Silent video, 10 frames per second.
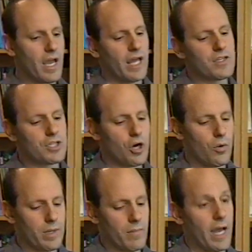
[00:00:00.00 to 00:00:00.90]
And so
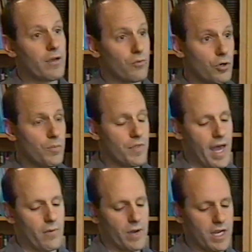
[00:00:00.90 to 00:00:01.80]
in my group,
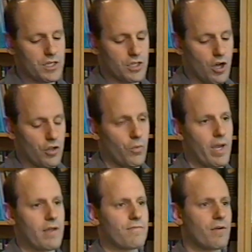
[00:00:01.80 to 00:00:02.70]
that ranges all the
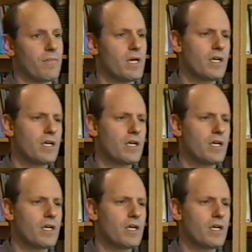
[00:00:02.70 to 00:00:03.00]
way from